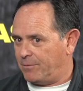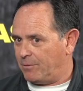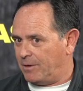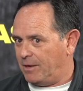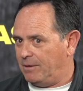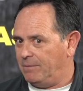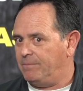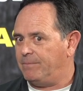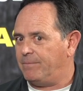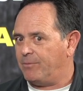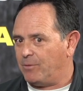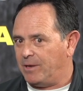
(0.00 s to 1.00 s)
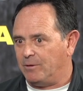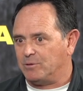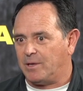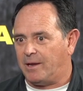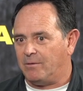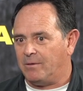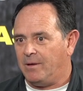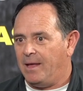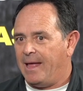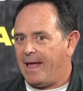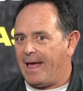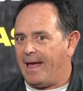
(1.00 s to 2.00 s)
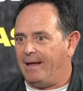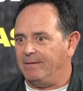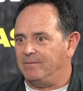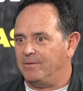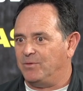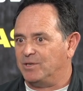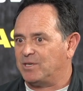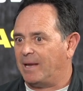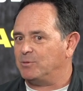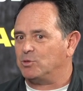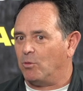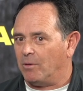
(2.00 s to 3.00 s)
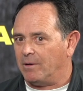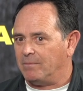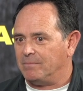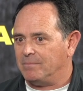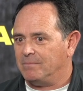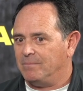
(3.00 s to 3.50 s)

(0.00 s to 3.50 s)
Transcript: 33 years later, and the same story,